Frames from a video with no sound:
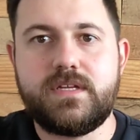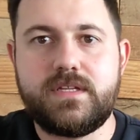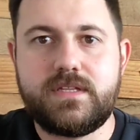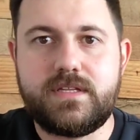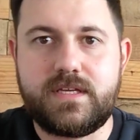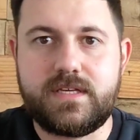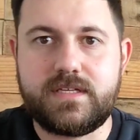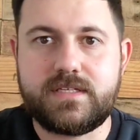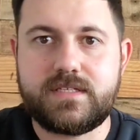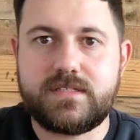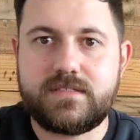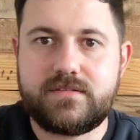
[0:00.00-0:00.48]

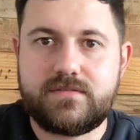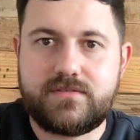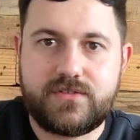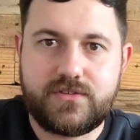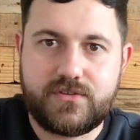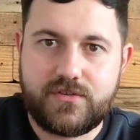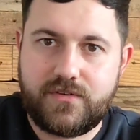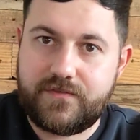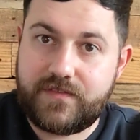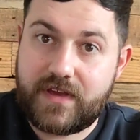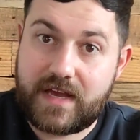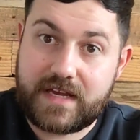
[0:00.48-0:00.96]
this
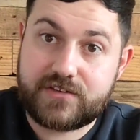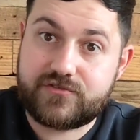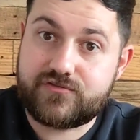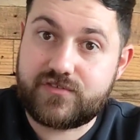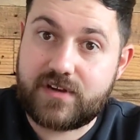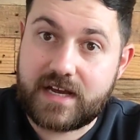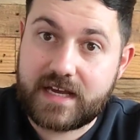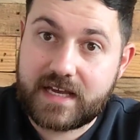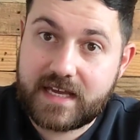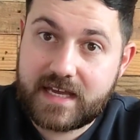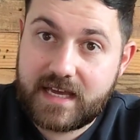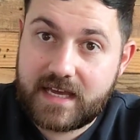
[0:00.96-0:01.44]
sort of
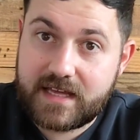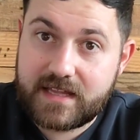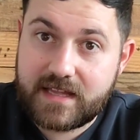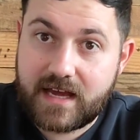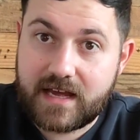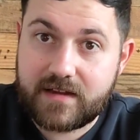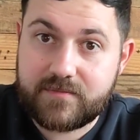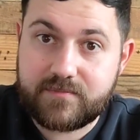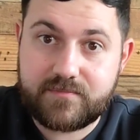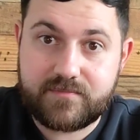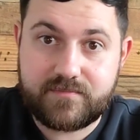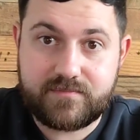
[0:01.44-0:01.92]
extract kit
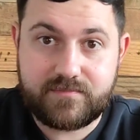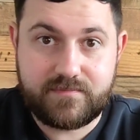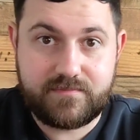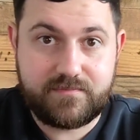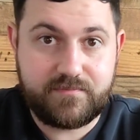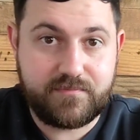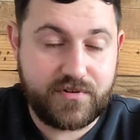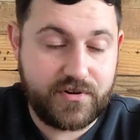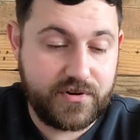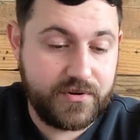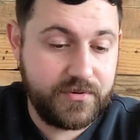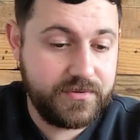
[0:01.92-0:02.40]
that I
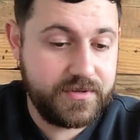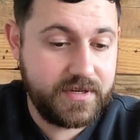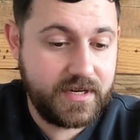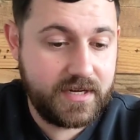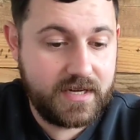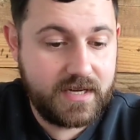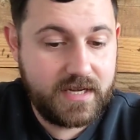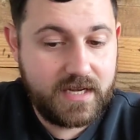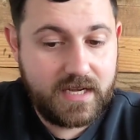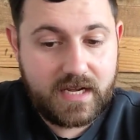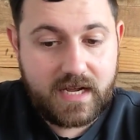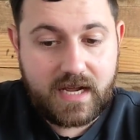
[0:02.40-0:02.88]
brewed,
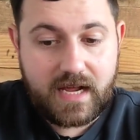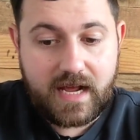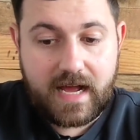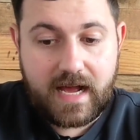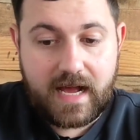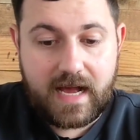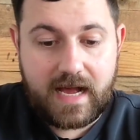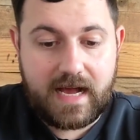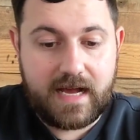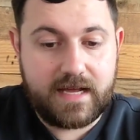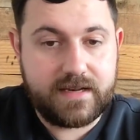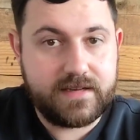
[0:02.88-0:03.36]

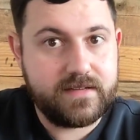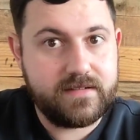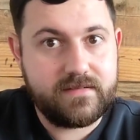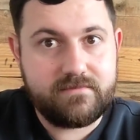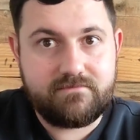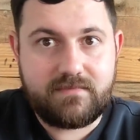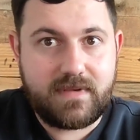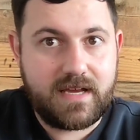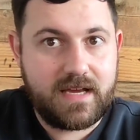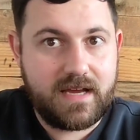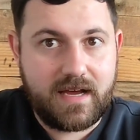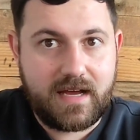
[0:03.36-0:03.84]
and
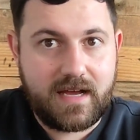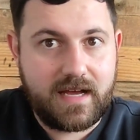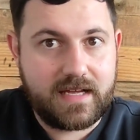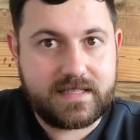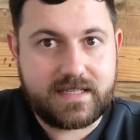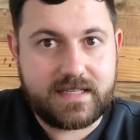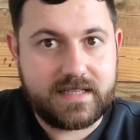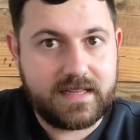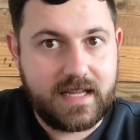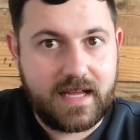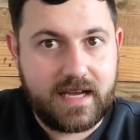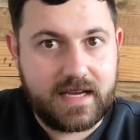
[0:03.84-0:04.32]
I
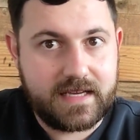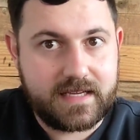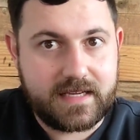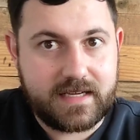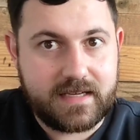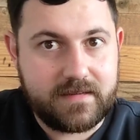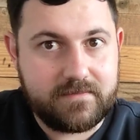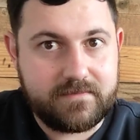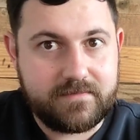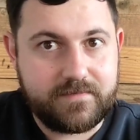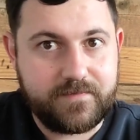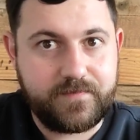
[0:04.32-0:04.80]
didn't like
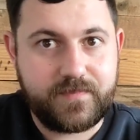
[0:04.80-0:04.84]
it.